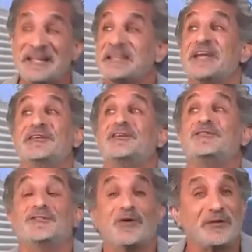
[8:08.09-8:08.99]
That is
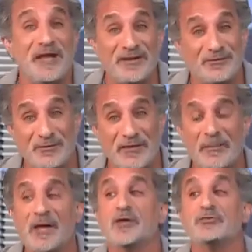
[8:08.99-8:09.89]
so nice of them.
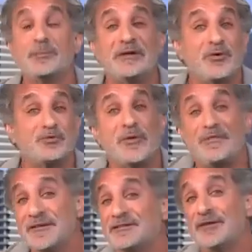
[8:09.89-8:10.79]
Because with
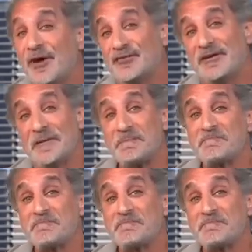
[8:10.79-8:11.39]
this logic,